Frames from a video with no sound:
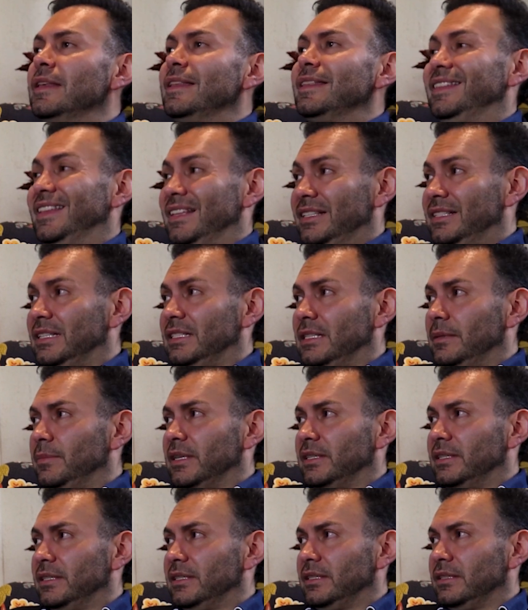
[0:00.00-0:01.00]
the system
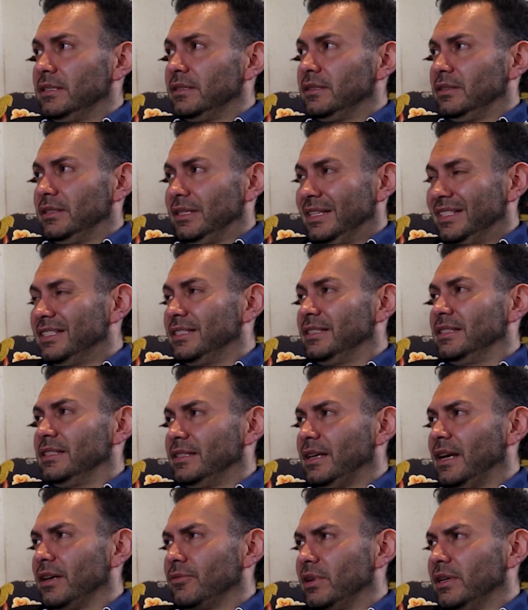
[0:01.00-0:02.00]
as it's
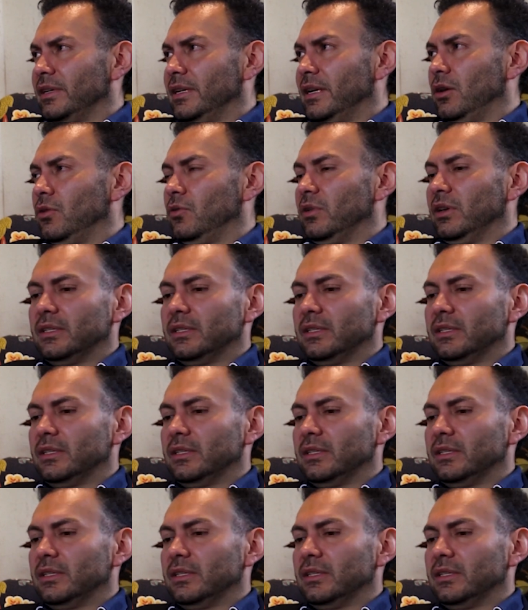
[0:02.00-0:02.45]
designed right now,